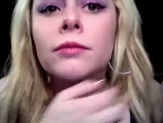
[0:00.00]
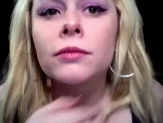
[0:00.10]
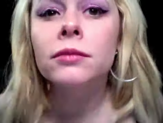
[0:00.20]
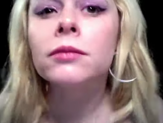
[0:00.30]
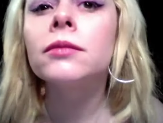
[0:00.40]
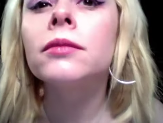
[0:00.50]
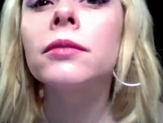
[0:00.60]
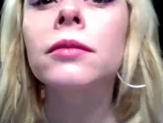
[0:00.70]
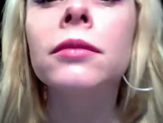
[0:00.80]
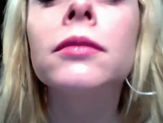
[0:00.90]

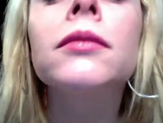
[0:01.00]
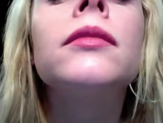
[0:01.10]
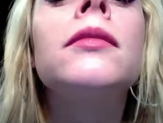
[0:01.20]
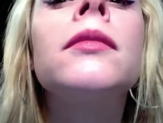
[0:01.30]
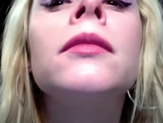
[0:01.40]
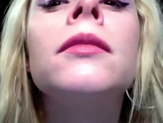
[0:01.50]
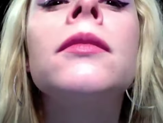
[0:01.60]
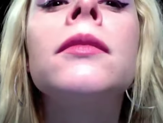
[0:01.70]
(no one is talking)